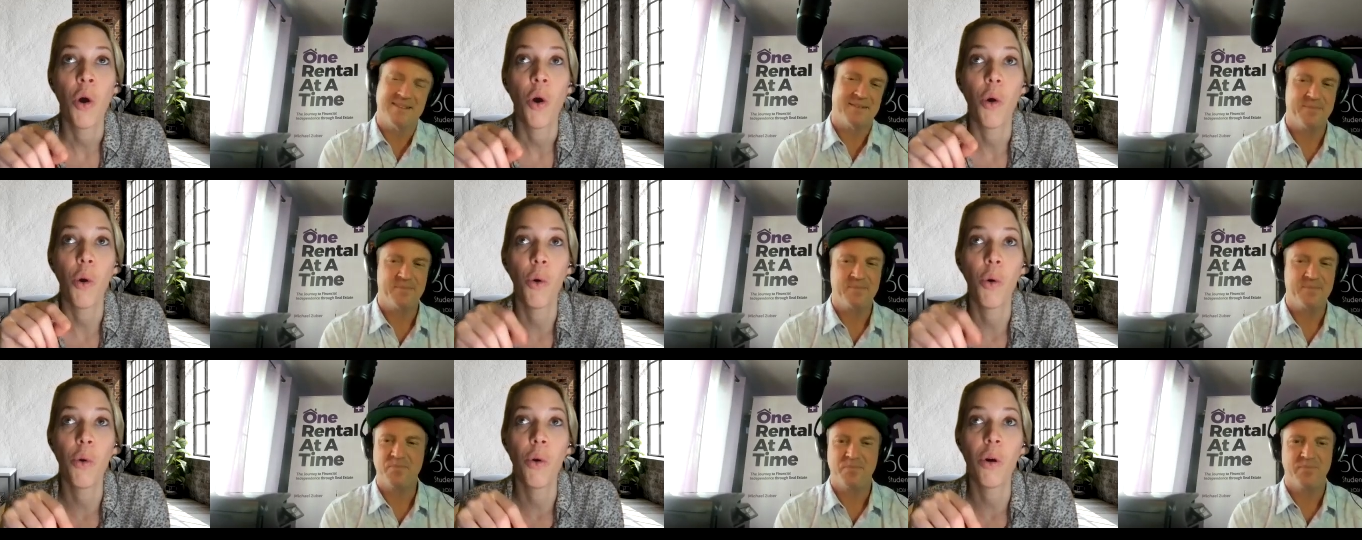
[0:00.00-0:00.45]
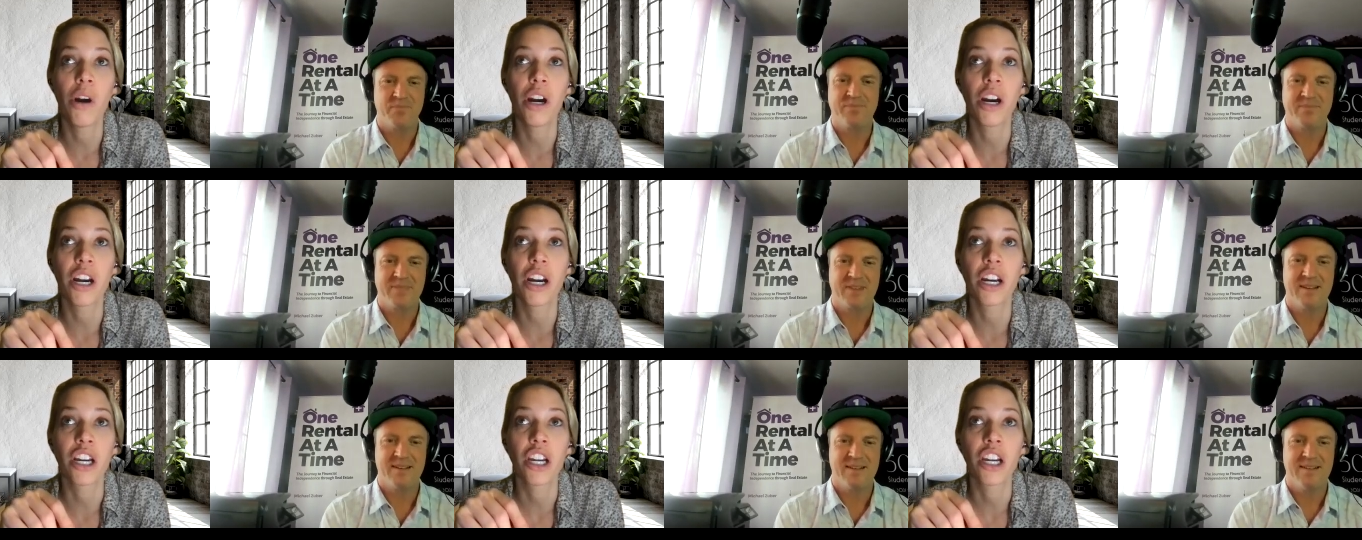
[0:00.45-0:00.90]

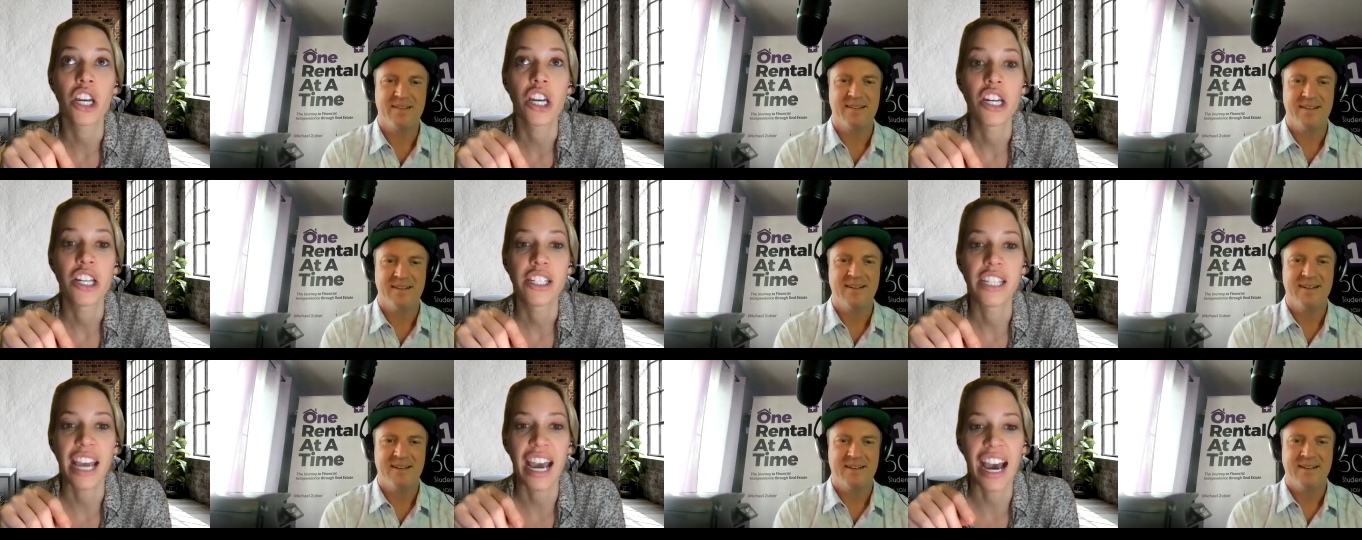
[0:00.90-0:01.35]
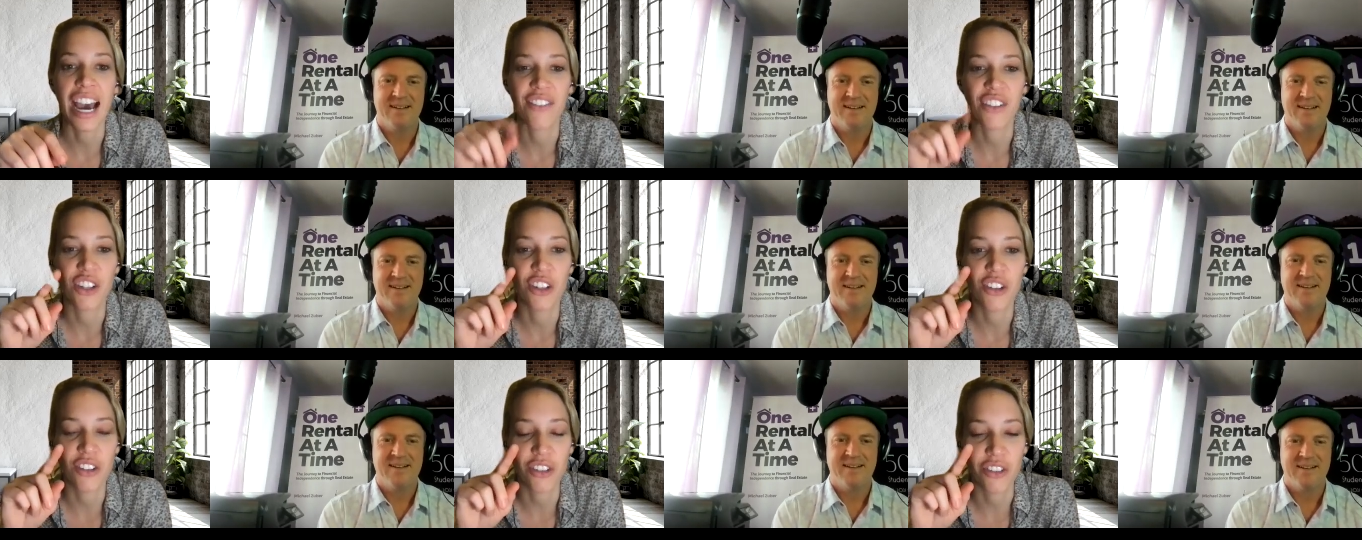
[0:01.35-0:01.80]
Speaker 1: or to have,
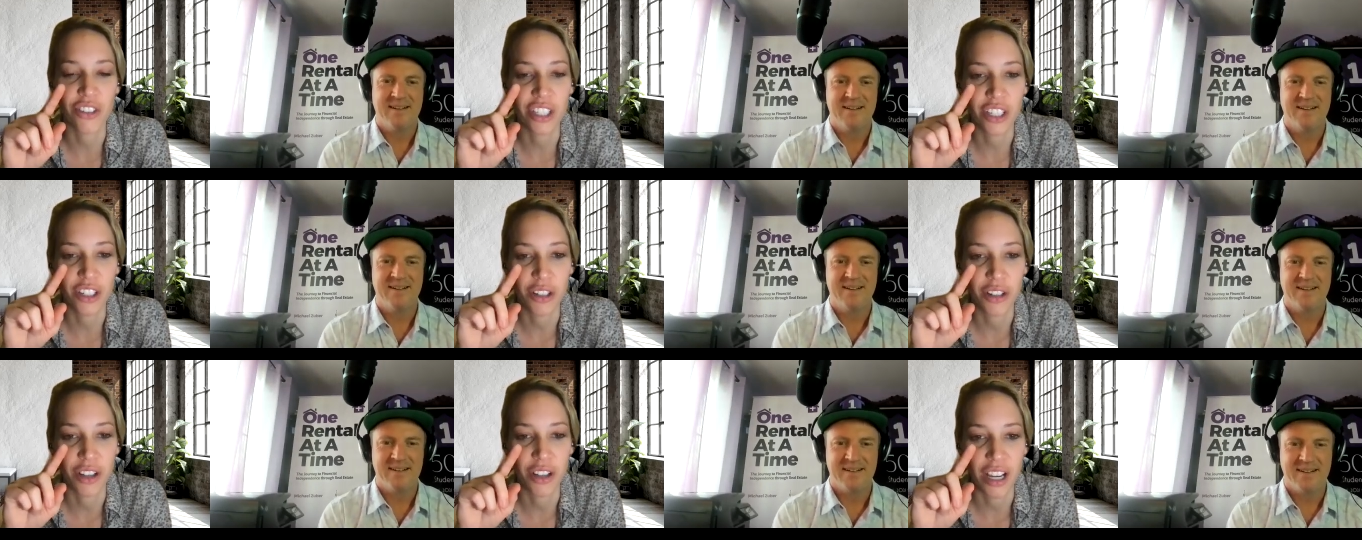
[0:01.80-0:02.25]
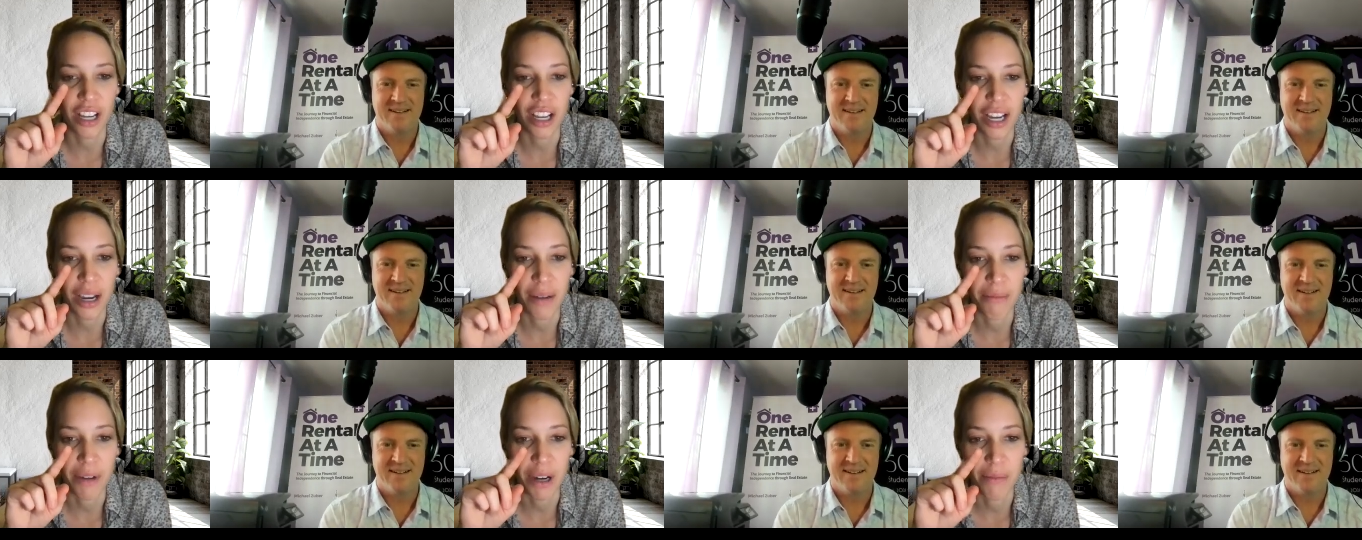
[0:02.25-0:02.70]
you know, those little
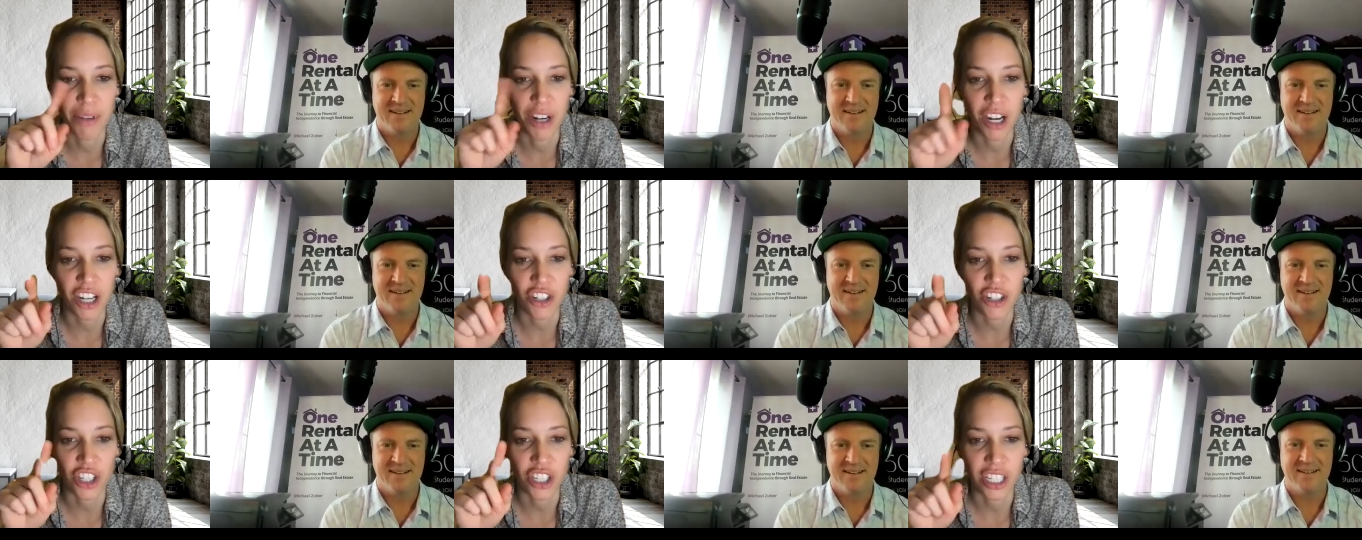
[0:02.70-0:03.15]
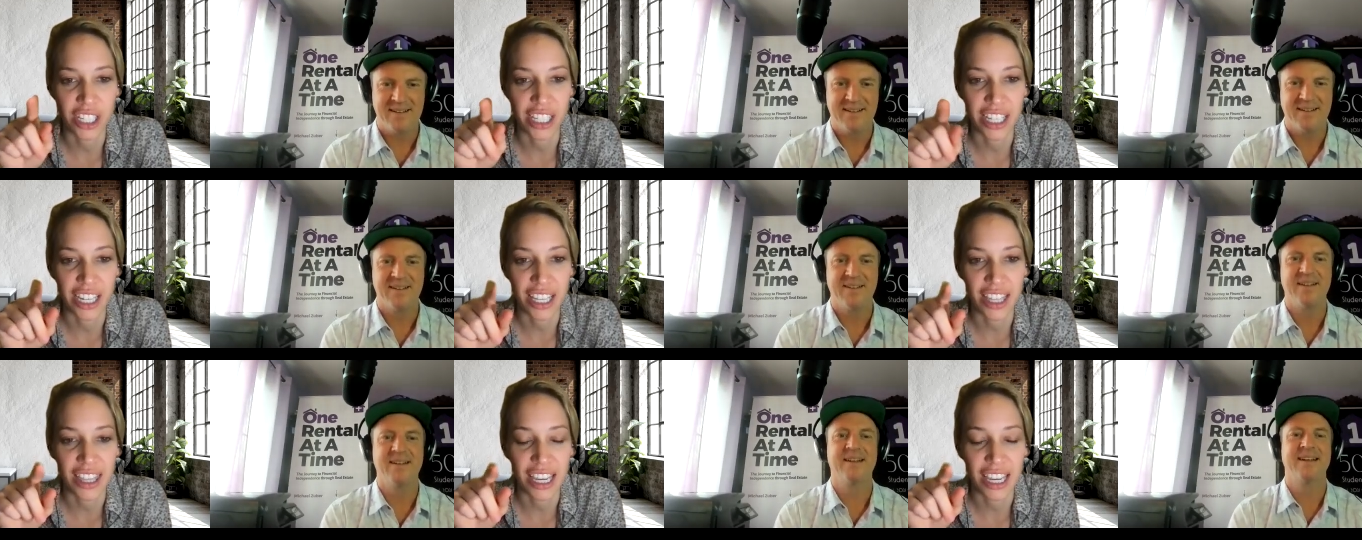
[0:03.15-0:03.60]
um, obnoxious
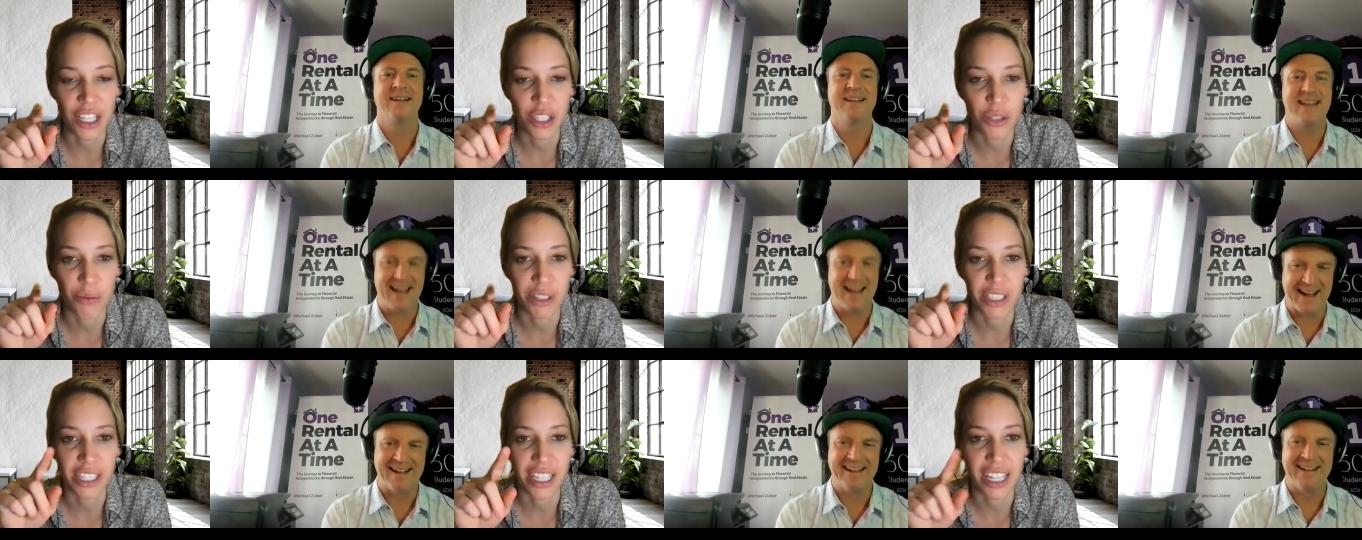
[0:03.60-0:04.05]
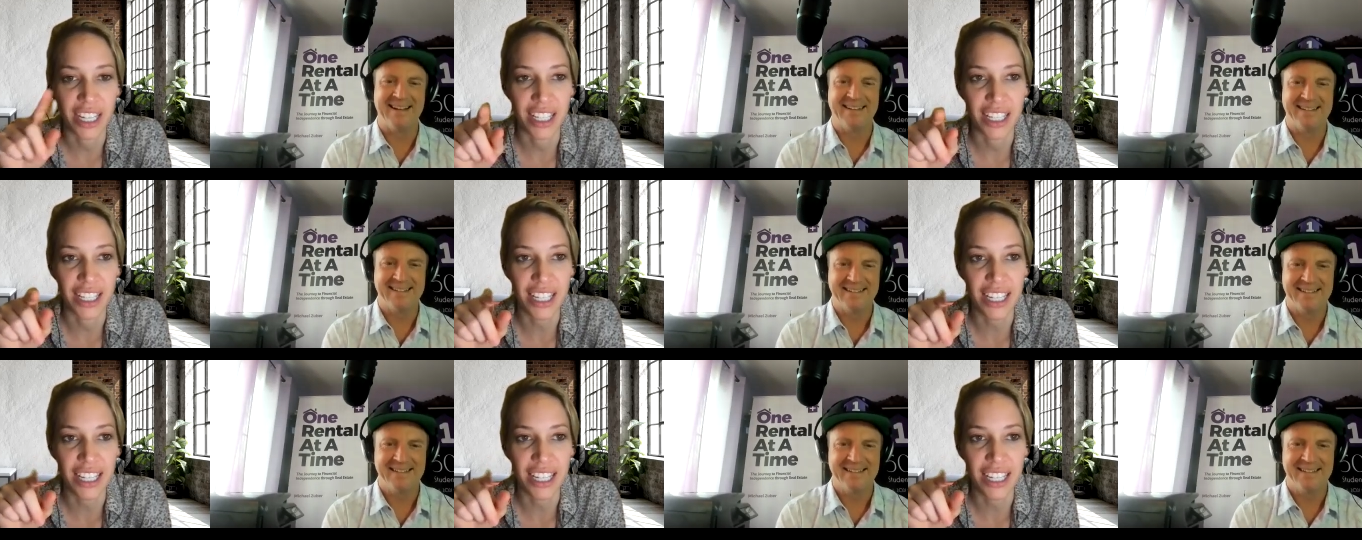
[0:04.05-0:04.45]
click things where yeah. it's like click